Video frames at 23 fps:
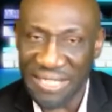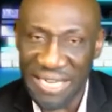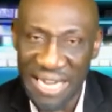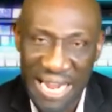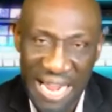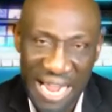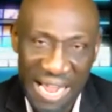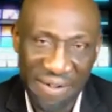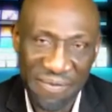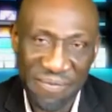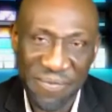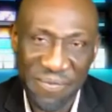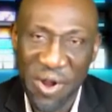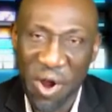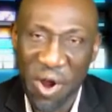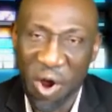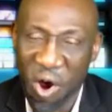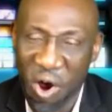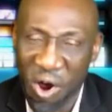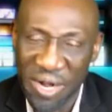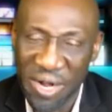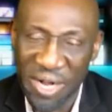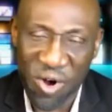They have
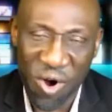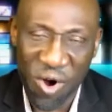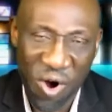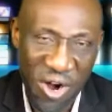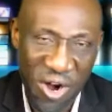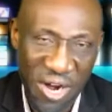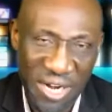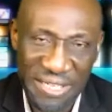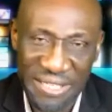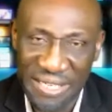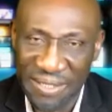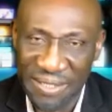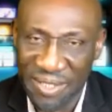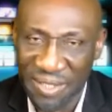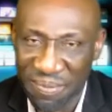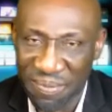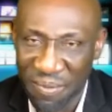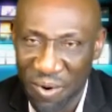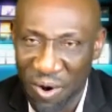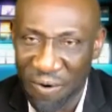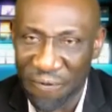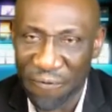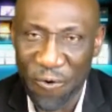all guards and
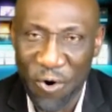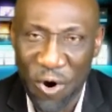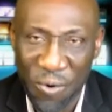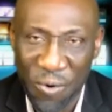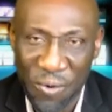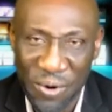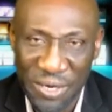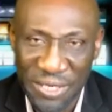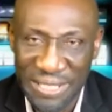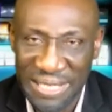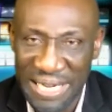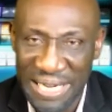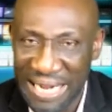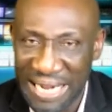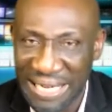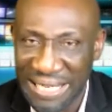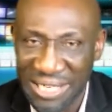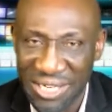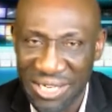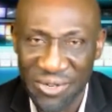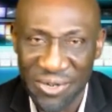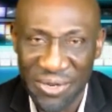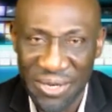small forwards, like
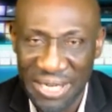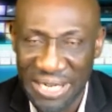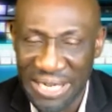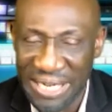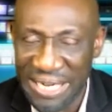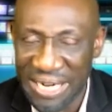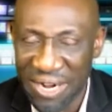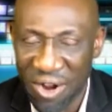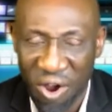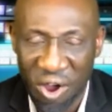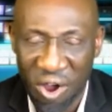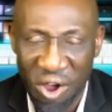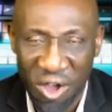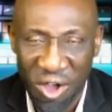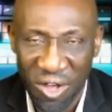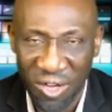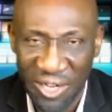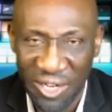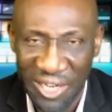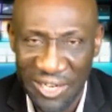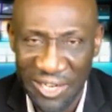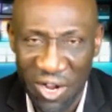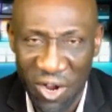literally
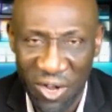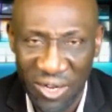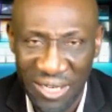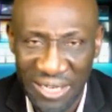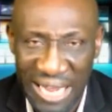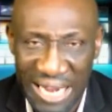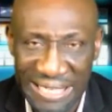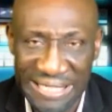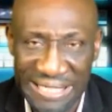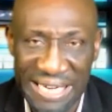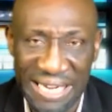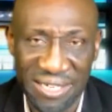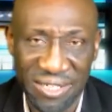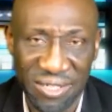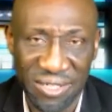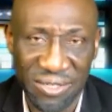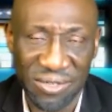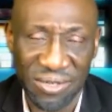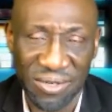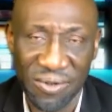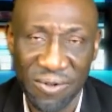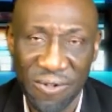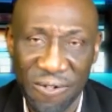all
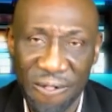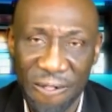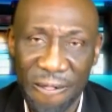identical.